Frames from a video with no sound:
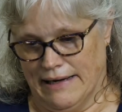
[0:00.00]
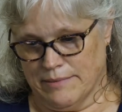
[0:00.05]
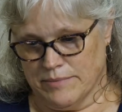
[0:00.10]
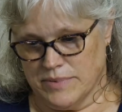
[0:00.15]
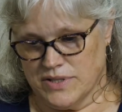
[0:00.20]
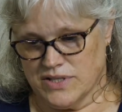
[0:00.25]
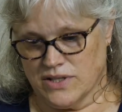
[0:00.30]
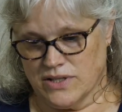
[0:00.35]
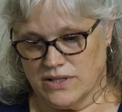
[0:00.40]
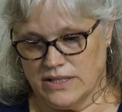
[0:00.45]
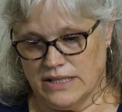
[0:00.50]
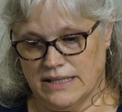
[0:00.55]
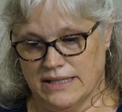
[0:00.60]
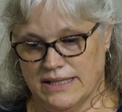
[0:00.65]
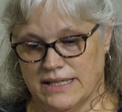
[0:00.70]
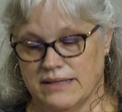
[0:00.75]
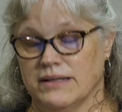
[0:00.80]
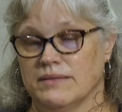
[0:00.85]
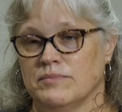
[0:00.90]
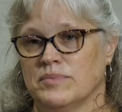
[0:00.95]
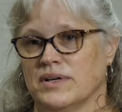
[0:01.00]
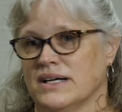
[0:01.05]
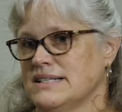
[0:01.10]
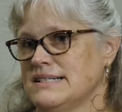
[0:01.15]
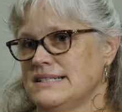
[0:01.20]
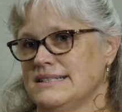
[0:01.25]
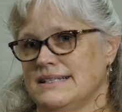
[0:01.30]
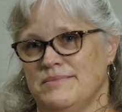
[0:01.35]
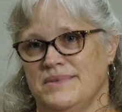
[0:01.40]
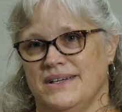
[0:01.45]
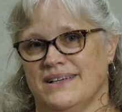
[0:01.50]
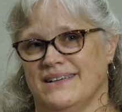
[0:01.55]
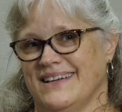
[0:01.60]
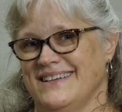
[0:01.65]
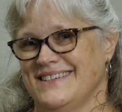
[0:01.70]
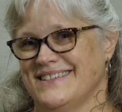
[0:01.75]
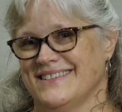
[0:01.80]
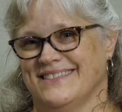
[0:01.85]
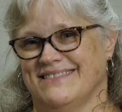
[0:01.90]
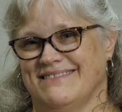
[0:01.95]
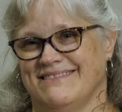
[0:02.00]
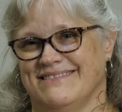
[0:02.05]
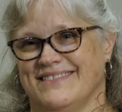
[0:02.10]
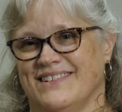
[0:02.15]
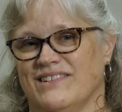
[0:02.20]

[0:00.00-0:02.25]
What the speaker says: Certainly breast stimulation.